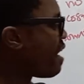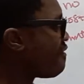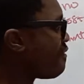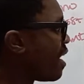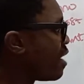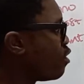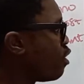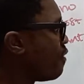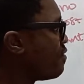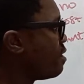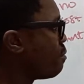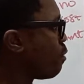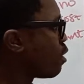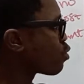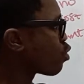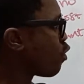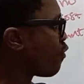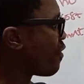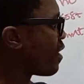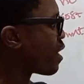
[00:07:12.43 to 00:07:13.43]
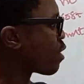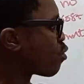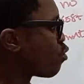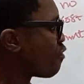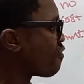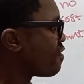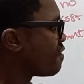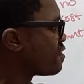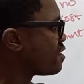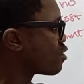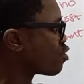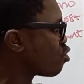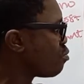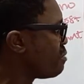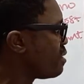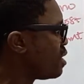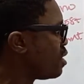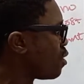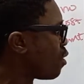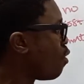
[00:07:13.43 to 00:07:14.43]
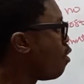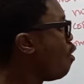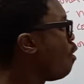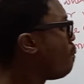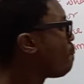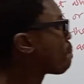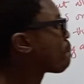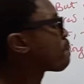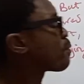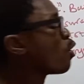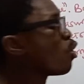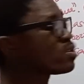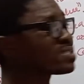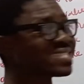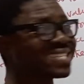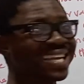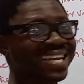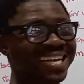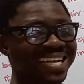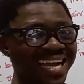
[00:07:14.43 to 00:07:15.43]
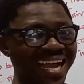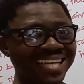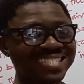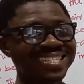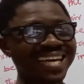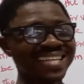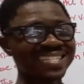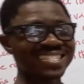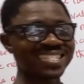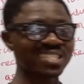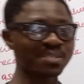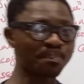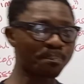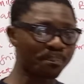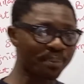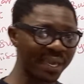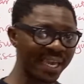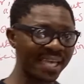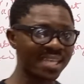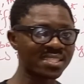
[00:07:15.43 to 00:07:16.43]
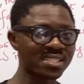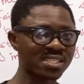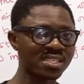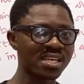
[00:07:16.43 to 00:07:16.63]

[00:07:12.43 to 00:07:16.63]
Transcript: value of the motor vehicle 52 million plus the cash that is paid